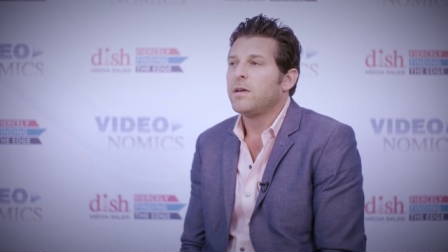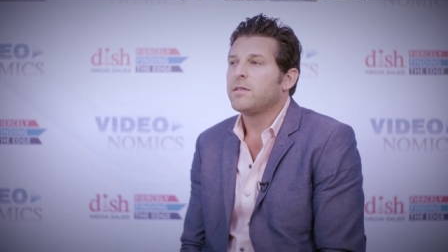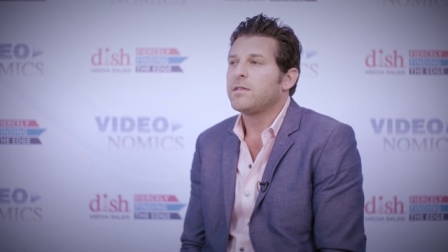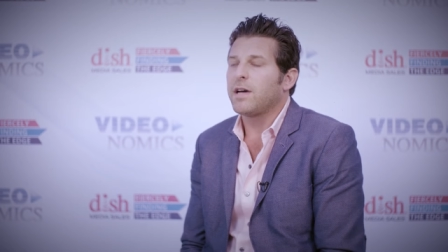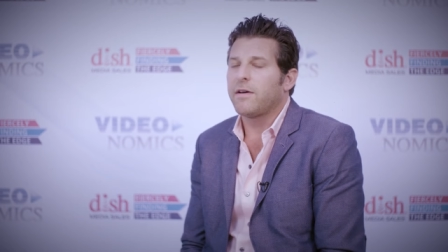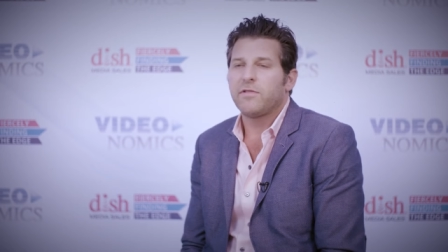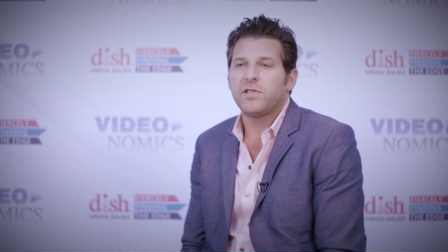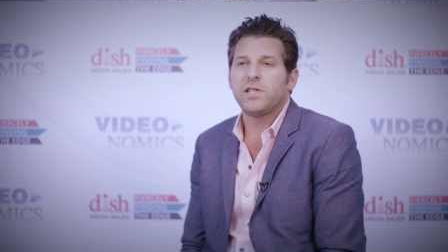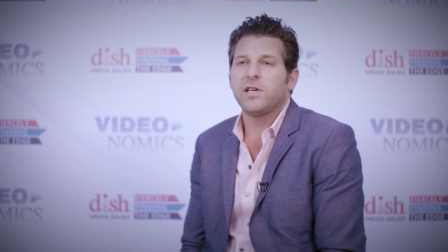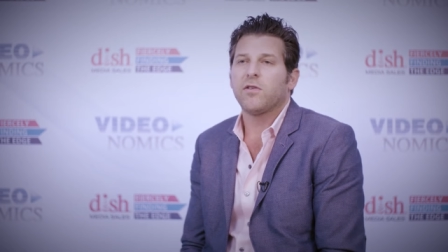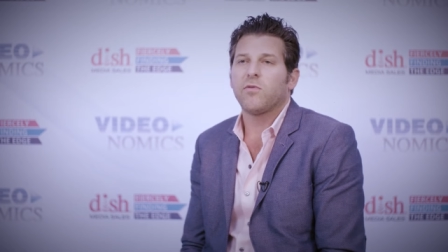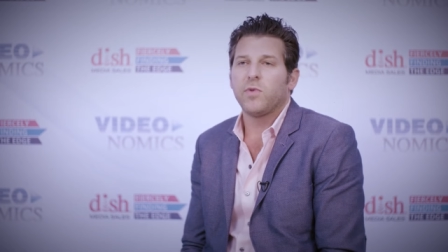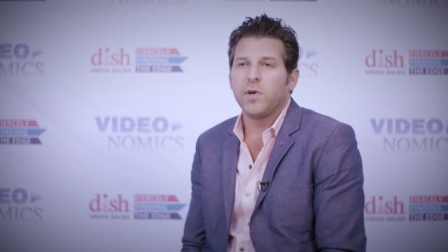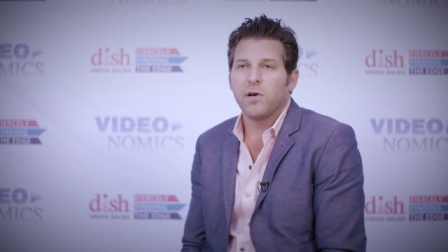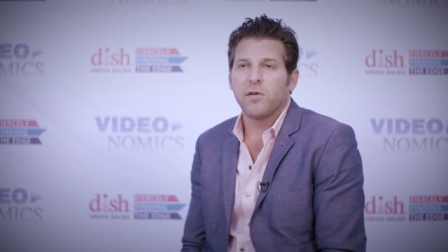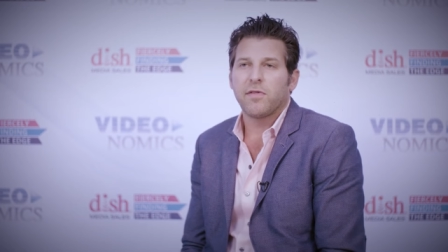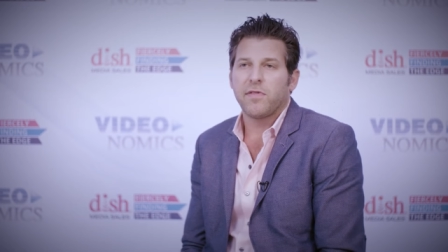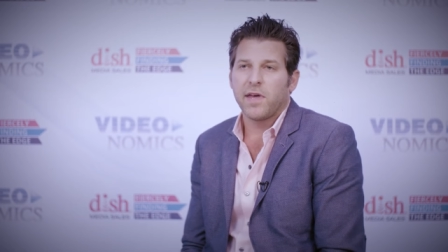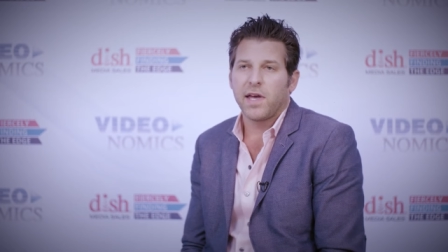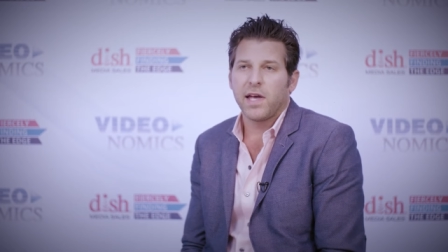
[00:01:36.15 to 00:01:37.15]
it's obviously a
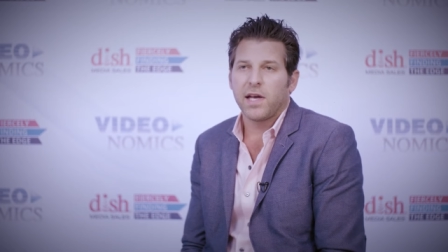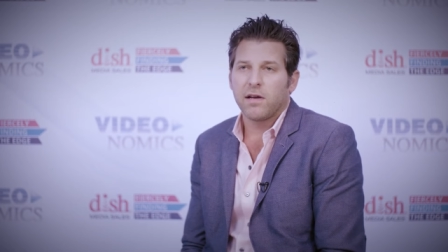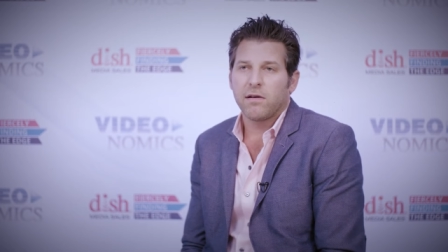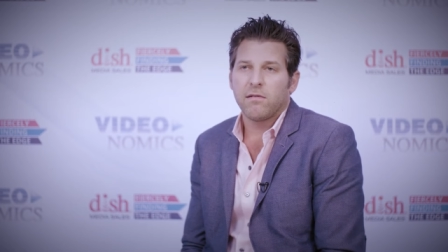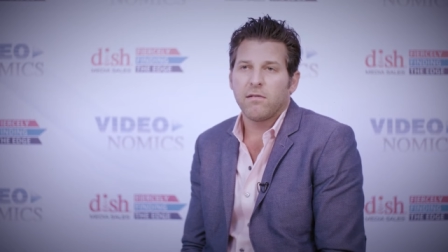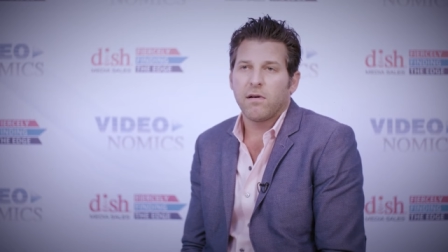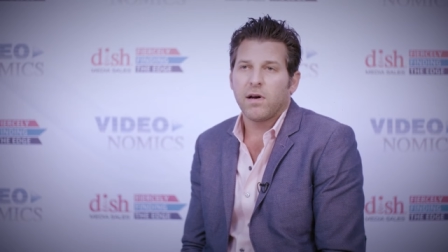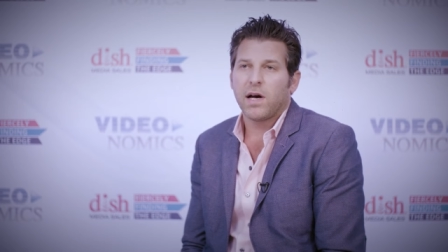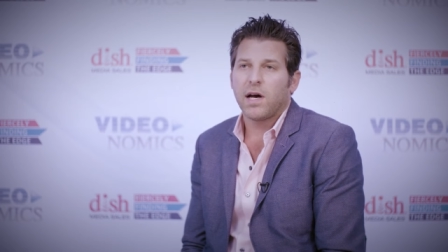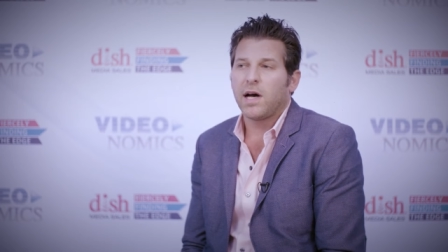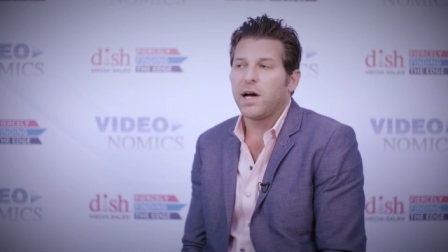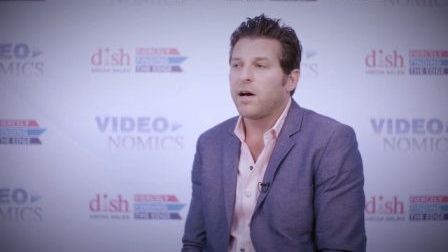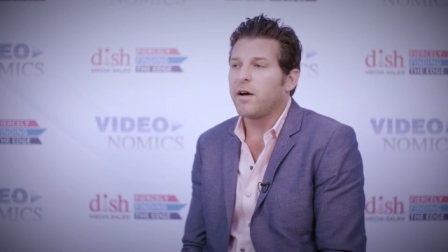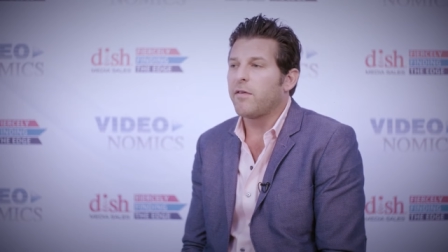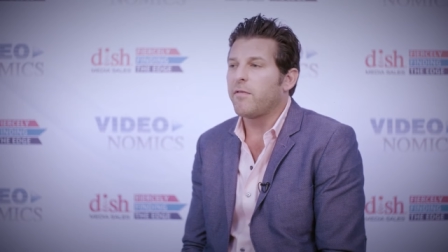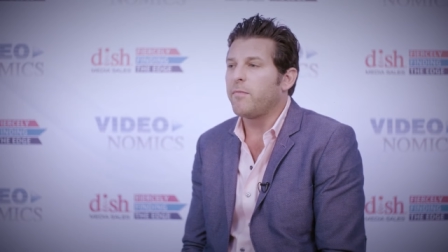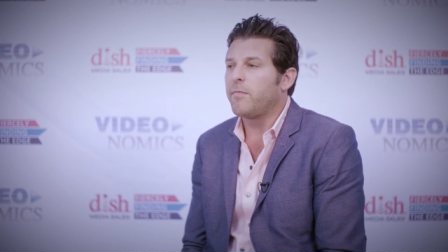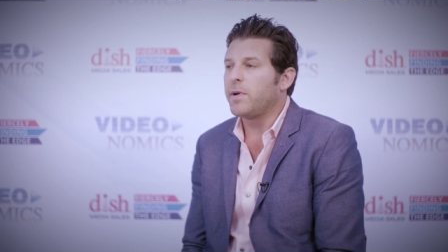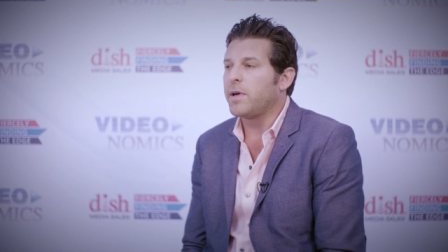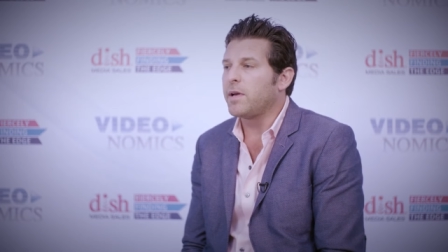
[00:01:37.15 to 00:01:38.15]
real thing.
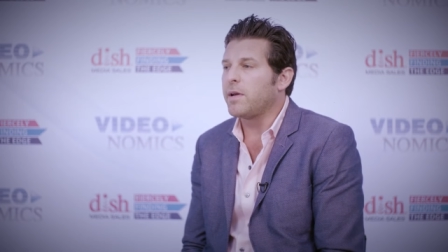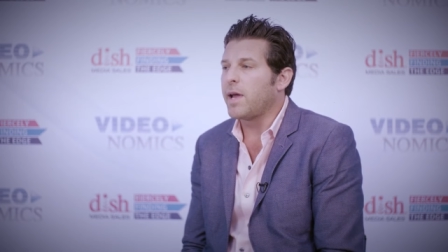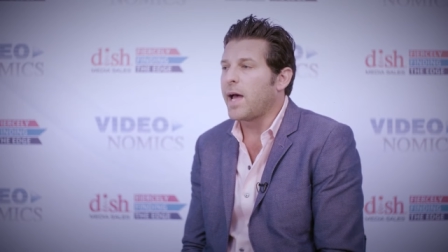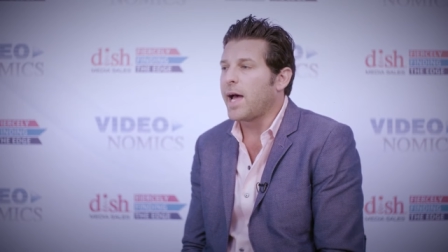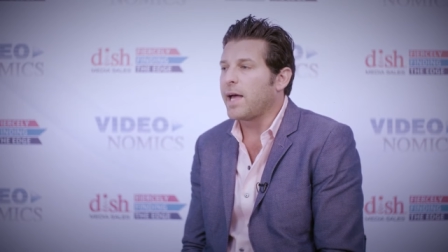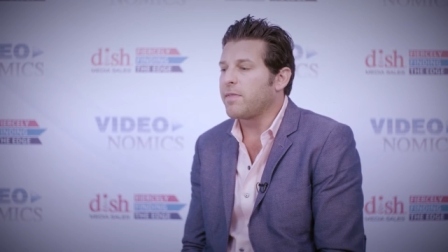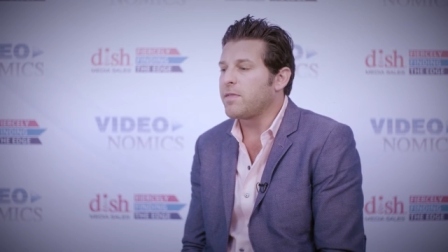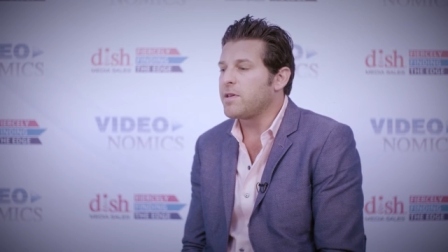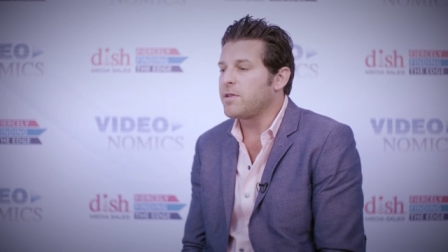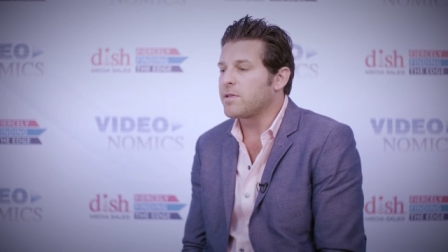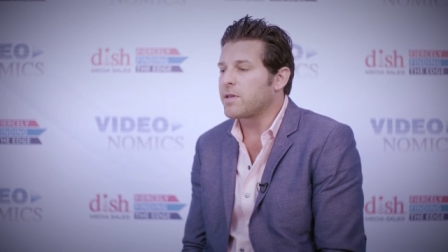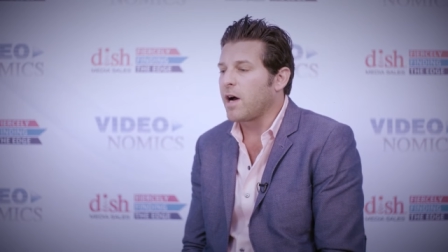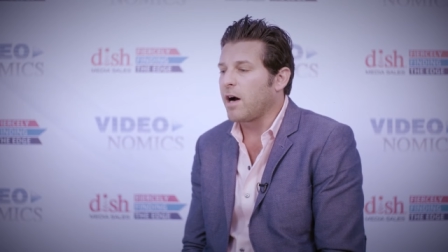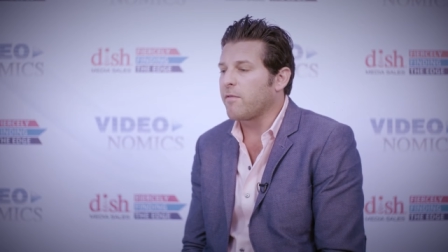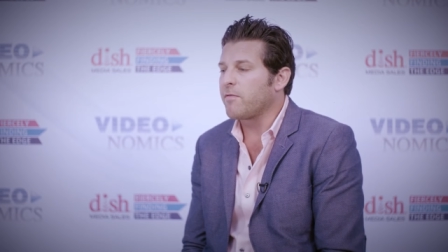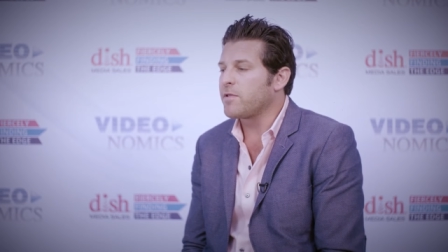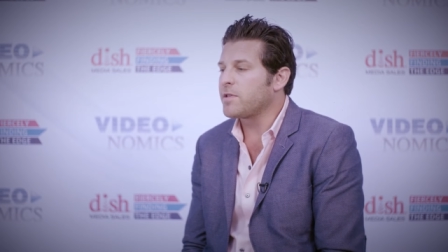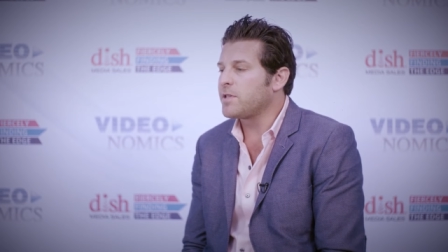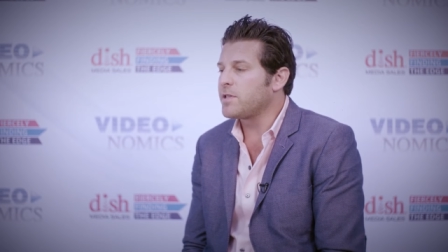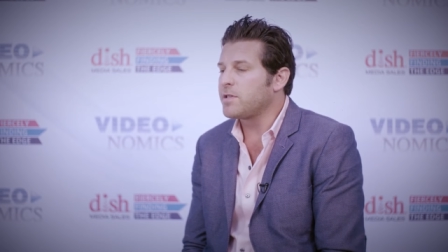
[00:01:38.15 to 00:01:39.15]
i Uh, been at these
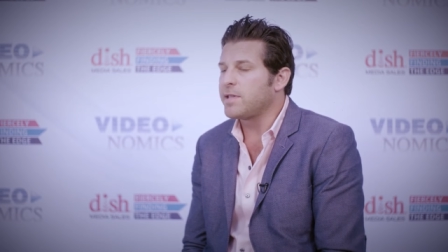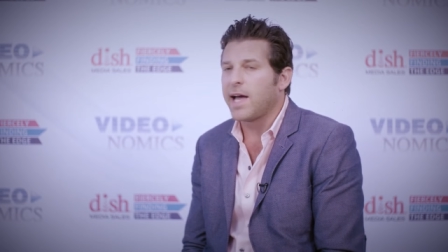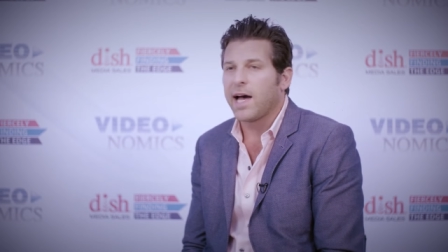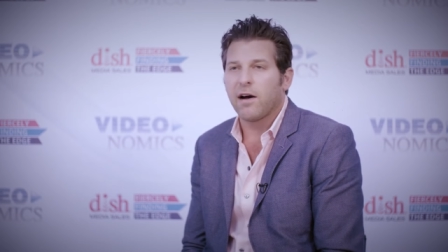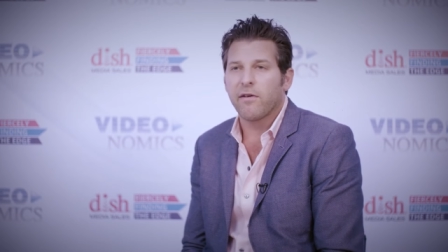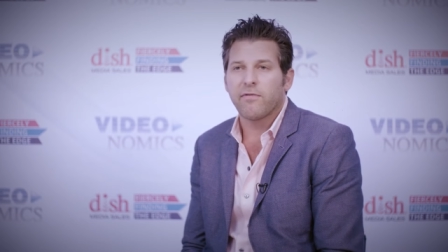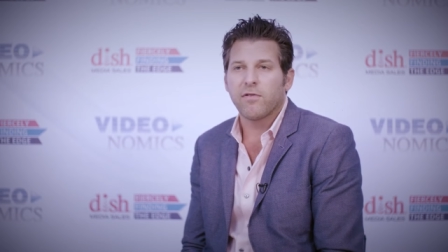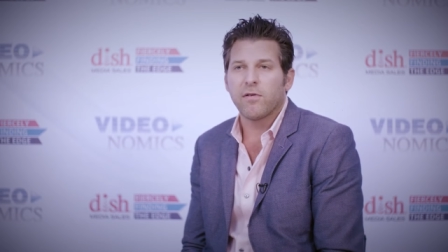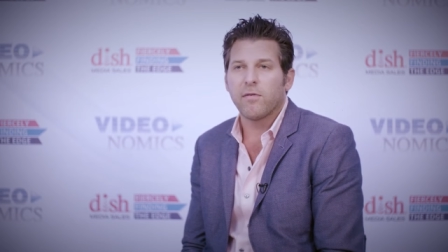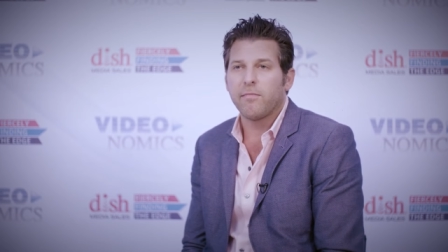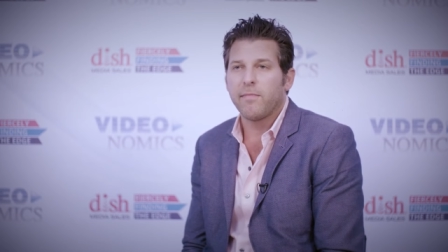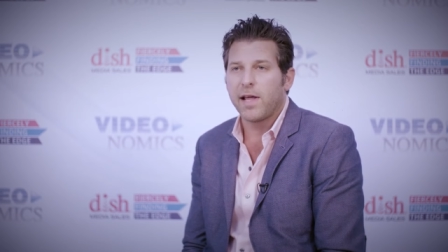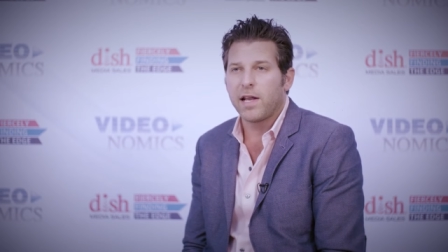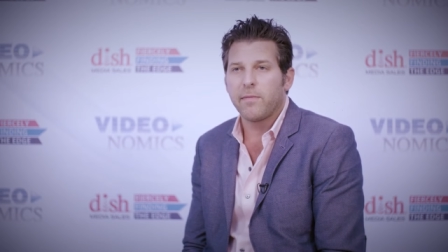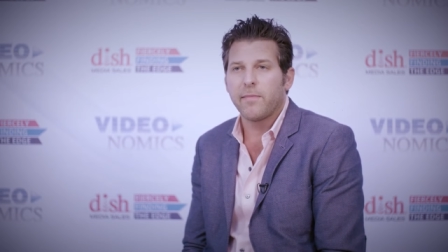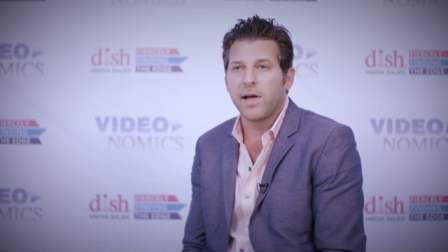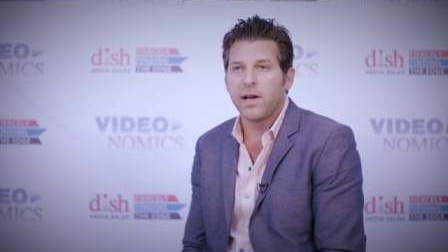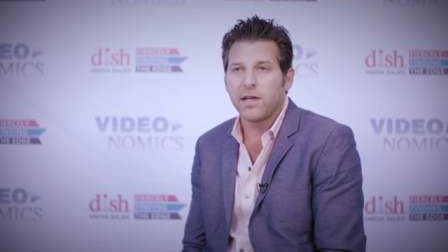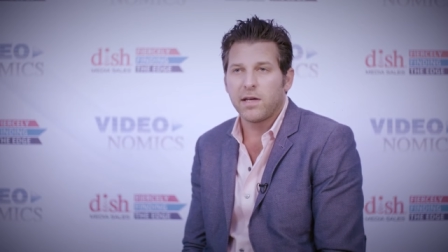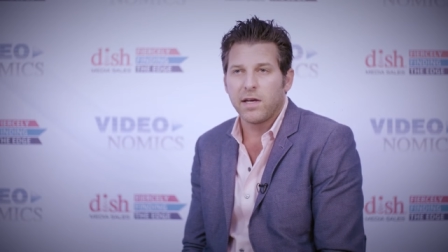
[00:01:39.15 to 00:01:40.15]
conferences now for
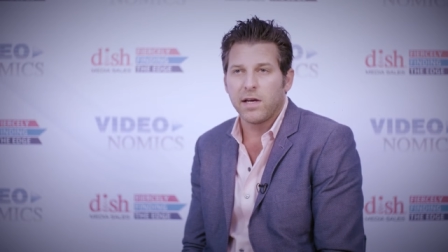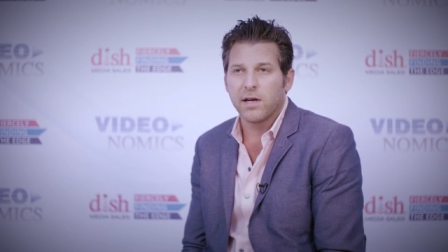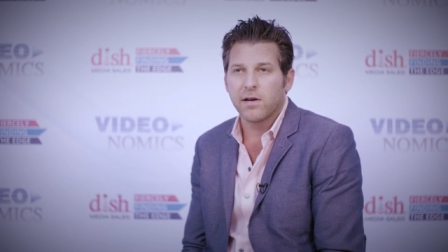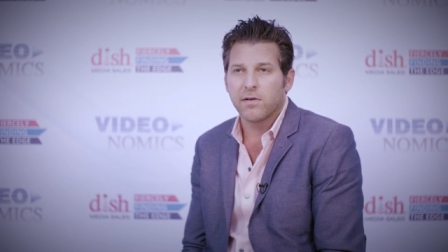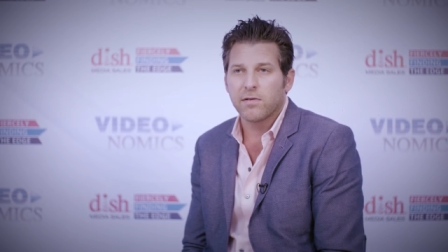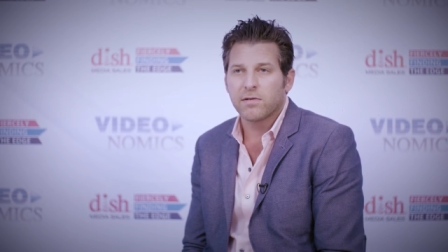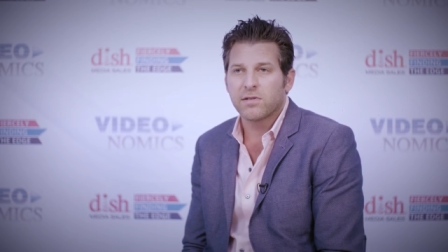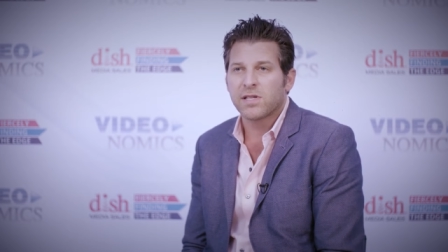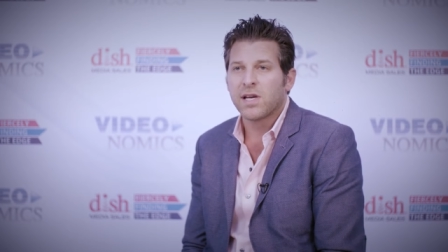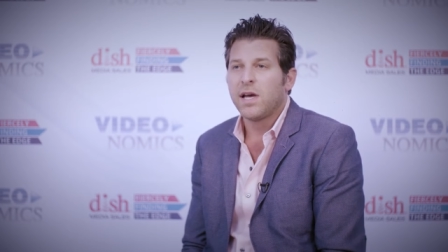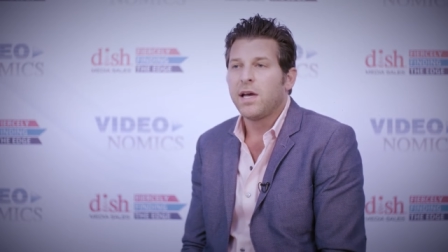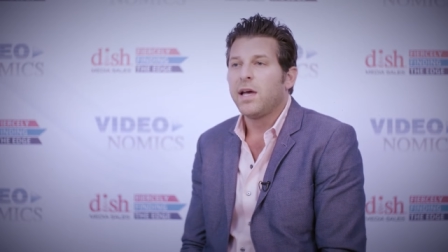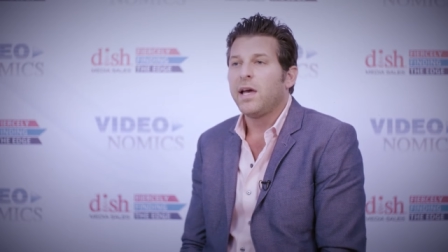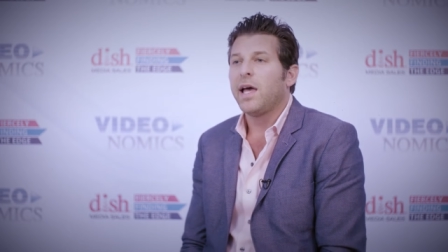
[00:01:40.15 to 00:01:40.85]
many, many years,